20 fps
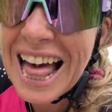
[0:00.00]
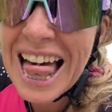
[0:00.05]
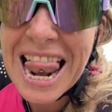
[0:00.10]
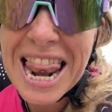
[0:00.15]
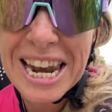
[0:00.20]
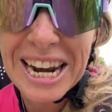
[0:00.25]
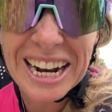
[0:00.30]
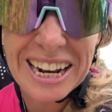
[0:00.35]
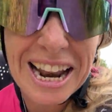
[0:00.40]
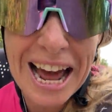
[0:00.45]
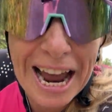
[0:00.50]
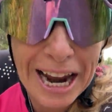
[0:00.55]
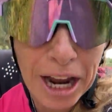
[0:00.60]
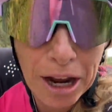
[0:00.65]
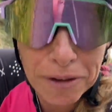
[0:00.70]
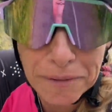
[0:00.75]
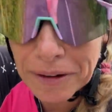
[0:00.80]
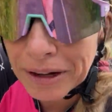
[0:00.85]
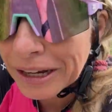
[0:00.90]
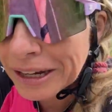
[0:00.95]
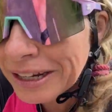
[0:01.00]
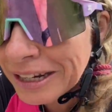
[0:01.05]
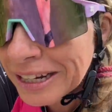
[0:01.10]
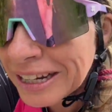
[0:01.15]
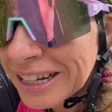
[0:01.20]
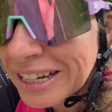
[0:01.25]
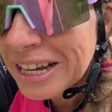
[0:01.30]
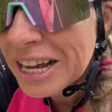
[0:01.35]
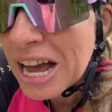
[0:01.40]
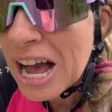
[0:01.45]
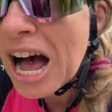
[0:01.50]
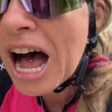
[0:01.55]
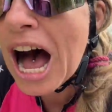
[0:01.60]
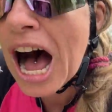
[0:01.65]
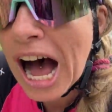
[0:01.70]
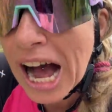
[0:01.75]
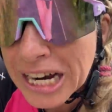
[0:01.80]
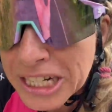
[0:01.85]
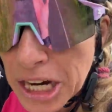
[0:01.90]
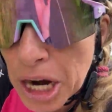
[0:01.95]
little hangover.
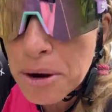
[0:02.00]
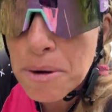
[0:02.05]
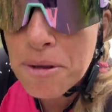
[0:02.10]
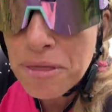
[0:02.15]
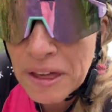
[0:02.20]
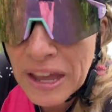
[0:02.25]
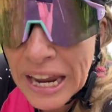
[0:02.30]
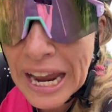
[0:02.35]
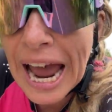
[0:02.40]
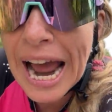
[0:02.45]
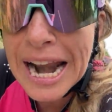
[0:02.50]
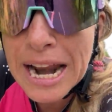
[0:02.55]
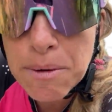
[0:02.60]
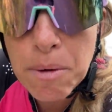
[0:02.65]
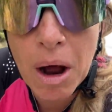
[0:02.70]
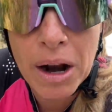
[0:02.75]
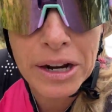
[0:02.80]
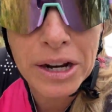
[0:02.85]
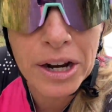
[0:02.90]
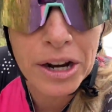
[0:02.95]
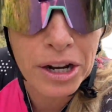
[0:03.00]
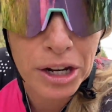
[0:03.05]
I don't think anyone can